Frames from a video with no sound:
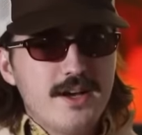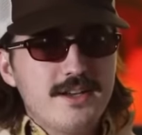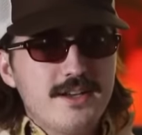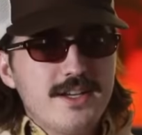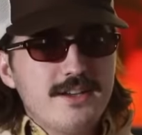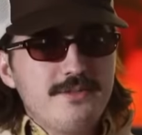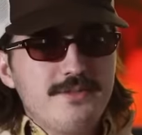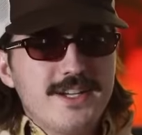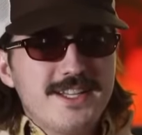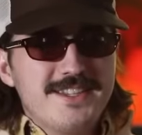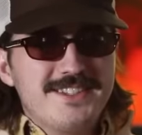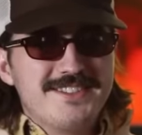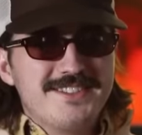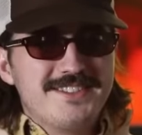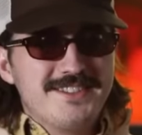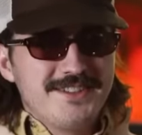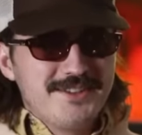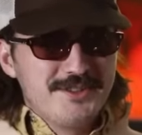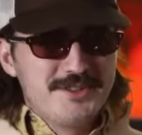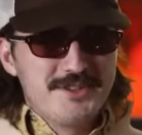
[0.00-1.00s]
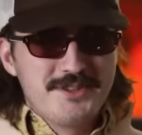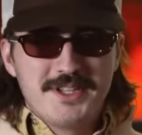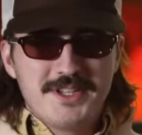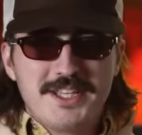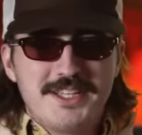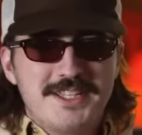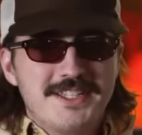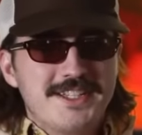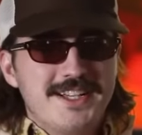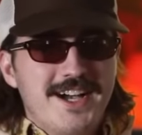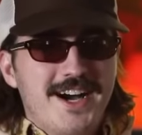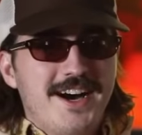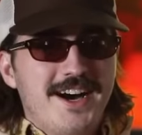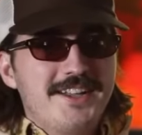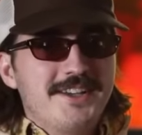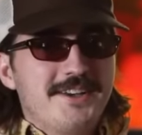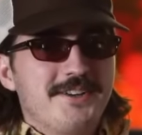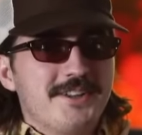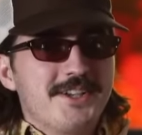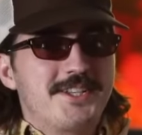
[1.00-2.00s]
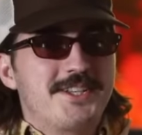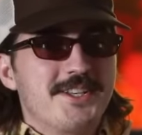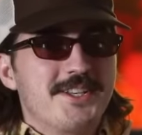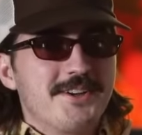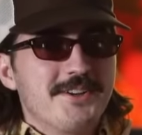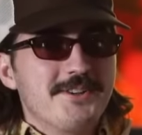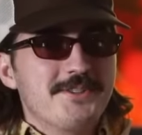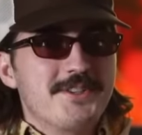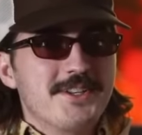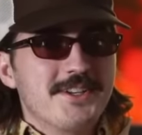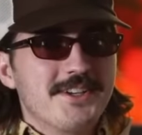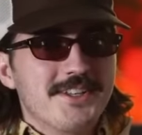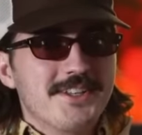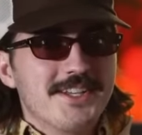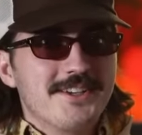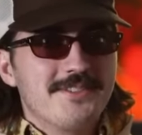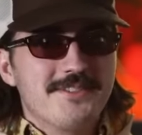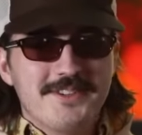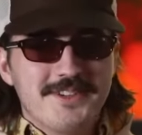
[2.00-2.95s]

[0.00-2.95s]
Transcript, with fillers: I forgot there's also like audio listeners that are like, yeah.